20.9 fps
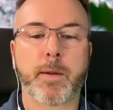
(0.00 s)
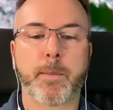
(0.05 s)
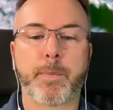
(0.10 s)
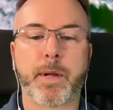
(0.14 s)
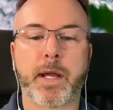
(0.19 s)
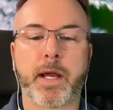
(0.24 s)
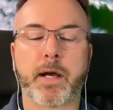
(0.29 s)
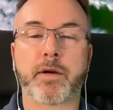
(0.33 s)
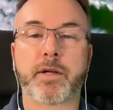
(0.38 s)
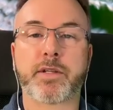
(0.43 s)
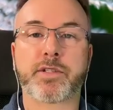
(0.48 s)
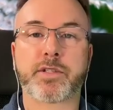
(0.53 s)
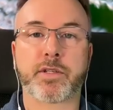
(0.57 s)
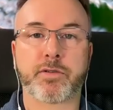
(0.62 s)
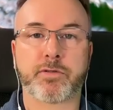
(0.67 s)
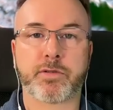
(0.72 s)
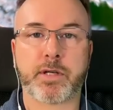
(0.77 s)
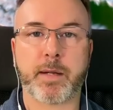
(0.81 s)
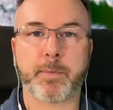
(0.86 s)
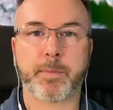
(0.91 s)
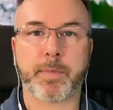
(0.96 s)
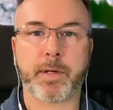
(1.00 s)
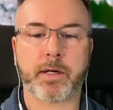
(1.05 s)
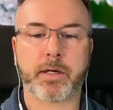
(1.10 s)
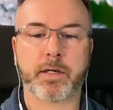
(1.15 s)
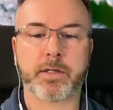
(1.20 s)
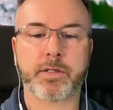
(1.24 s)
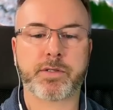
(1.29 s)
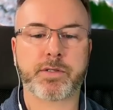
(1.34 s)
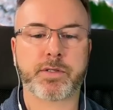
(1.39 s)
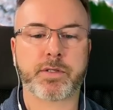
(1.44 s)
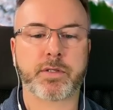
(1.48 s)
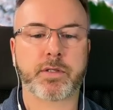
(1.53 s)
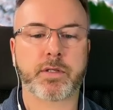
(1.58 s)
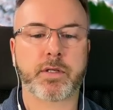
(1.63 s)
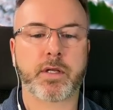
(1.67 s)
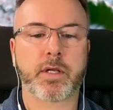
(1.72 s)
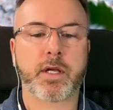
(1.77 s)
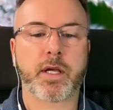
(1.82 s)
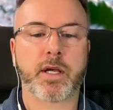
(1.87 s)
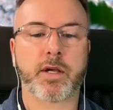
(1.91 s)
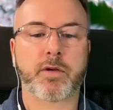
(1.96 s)
parents and grandparents,
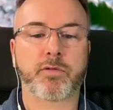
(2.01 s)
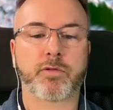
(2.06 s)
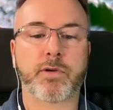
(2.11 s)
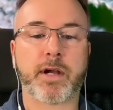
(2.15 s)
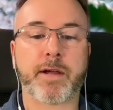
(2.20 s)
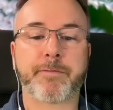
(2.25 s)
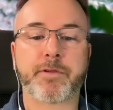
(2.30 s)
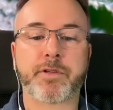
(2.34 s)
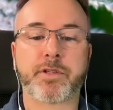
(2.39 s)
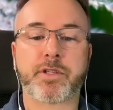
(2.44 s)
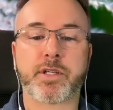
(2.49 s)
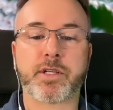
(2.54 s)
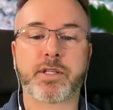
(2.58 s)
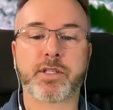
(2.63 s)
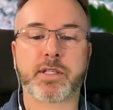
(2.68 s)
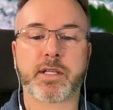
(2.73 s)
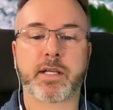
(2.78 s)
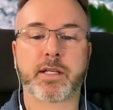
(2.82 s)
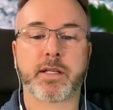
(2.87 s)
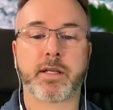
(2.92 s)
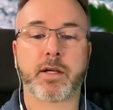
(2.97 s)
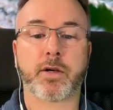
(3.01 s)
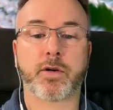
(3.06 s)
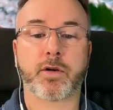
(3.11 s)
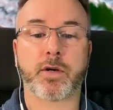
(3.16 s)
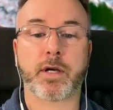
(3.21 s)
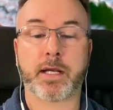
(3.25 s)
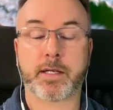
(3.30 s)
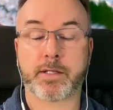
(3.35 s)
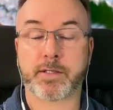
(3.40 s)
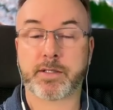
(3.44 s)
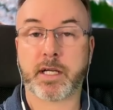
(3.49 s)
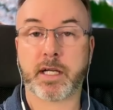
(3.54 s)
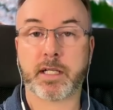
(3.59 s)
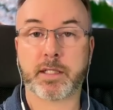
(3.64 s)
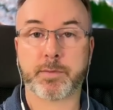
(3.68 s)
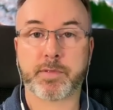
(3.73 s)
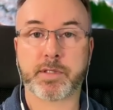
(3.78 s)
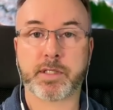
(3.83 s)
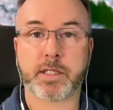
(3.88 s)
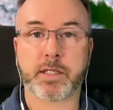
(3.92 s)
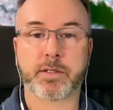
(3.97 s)
refugees, and, and
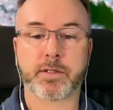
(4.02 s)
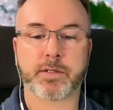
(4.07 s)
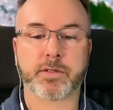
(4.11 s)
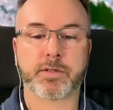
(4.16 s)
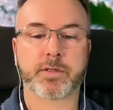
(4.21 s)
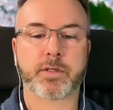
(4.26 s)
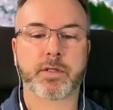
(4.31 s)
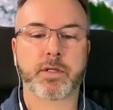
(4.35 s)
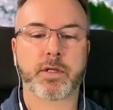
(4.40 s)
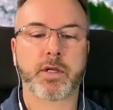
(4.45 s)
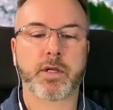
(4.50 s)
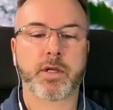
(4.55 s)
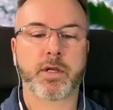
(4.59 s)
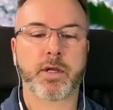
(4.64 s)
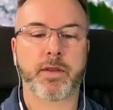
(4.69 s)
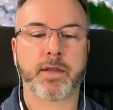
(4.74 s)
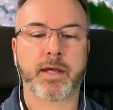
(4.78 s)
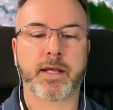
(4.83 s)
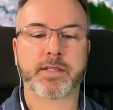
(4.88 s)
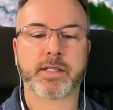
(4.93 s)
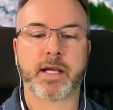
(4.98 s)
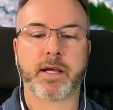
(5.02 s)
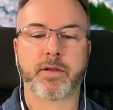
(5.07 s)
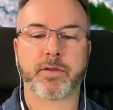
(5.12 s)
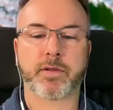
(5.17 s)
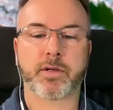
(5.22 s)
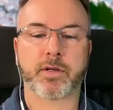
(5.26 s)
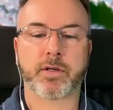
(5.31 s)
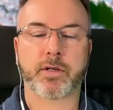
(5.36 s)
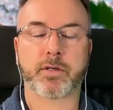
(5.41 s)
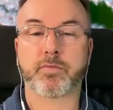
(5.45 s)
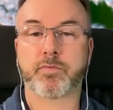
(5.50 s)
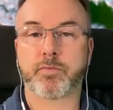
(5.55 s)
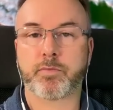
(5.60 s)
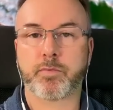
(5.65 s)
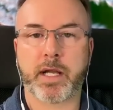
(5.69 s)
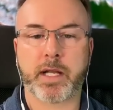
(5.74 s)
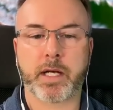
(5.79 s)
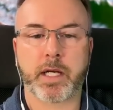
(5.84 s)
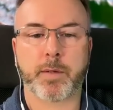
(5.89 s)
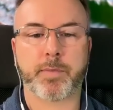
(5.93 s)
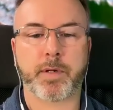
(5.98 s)
asylum seekers. And that's how they're
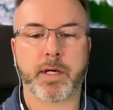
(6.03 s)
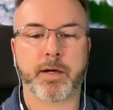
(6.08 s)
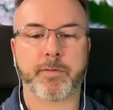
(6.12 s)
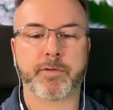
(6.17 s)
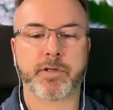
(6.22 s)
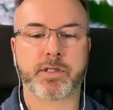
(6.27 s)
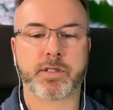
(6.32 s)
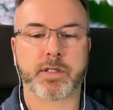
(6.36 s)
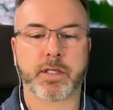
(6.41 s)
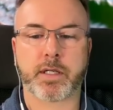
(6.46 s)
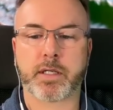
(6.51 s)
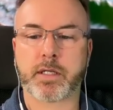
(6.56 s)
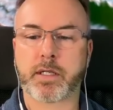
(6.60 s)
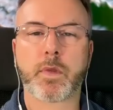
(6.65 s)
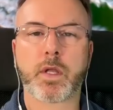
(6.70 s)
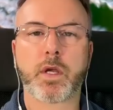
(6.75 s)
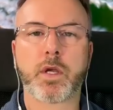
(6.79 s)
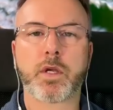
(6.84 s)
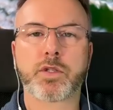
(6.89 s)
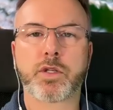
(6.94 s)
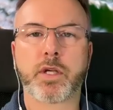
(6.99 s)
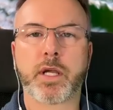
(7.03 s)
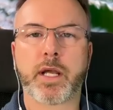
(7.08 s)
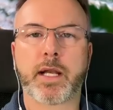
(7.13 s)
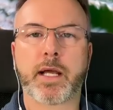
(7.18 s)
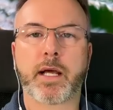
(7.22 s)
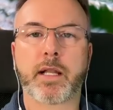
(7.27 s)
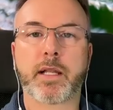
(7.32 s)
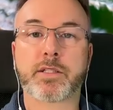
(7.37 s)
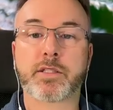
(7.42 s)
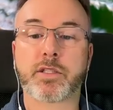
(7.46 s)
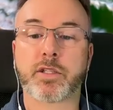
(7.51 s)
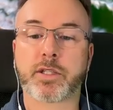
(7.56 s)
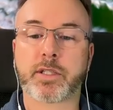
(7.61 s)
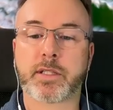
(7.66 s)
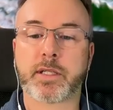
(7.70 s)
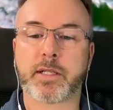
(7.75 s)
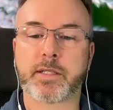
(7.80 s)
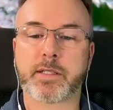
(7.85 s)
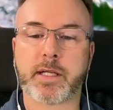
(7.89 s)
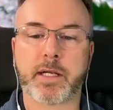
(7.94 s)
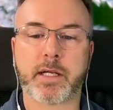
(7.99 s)
made up, obviously. So yeah, now let's look at
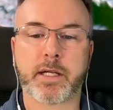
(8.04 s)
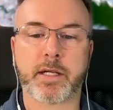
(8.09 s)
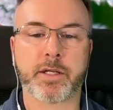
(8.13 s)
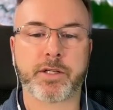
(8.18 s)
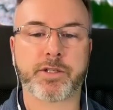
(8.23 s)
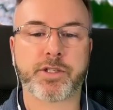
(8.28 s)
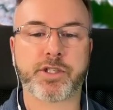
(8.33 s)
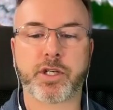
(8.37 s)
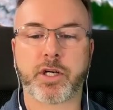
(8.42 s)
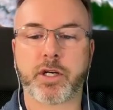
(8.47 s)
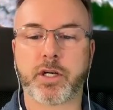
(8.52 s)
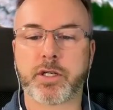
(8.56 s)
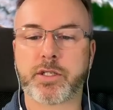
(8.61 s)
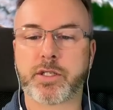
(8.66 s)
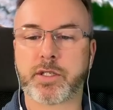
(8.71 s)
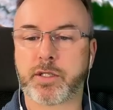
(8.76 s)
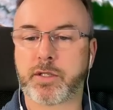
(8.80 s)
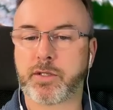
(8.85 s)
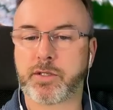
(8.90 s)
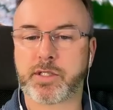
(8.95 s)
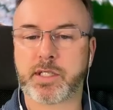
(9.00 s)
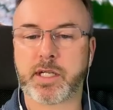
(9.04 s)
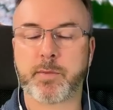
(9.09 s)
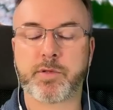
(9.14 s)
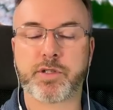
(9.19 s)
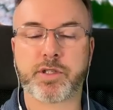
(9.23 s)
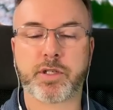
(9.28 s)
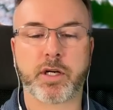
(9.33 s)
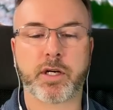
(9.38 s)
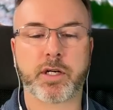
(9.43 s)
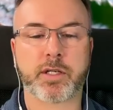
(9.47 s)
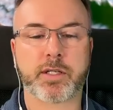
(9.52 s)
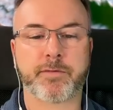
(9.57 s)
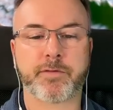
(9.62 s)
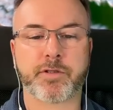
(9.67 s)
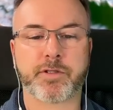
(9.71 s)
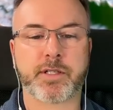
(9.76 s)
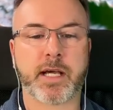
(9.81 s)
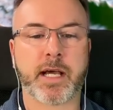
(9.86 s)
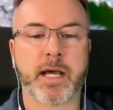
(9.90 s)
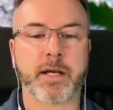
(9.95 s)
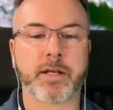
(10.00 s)
that data in the chart. The same chart, I've
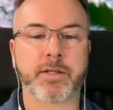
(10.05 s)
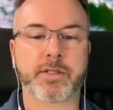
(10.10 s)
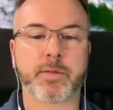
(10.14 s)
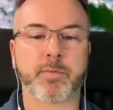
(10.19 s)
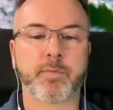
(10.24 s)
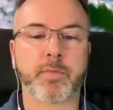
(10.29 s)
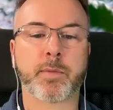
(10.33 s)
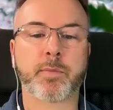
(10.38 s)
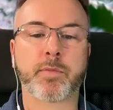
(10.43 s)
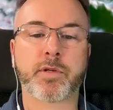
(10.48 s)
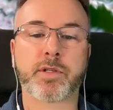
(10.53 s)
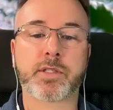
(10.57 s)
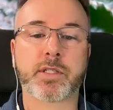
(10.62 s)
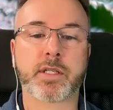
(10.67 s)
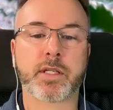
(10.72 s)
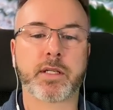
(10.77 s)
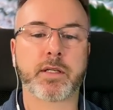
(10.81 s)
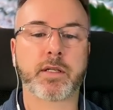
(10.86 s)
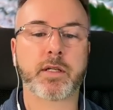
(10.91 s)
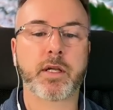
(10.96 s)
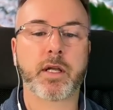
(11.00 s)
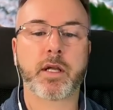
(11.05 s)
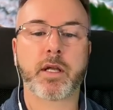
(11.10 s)
just added some numbers in